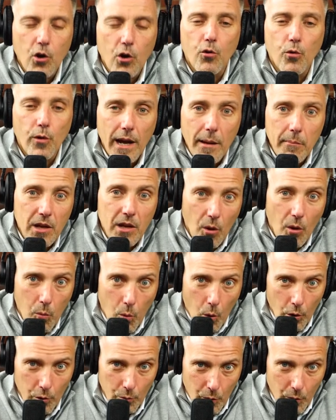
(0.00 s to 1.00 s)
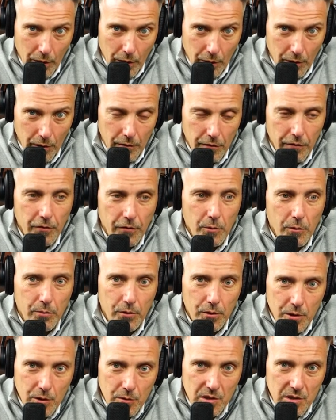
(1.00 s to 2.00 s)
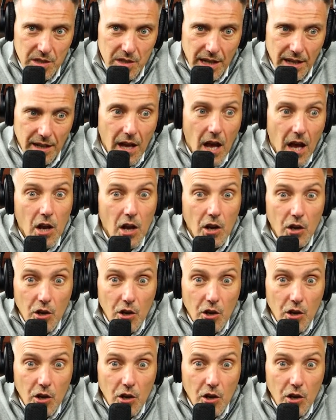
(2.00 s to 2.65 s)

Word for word: Grammy Award winner for producing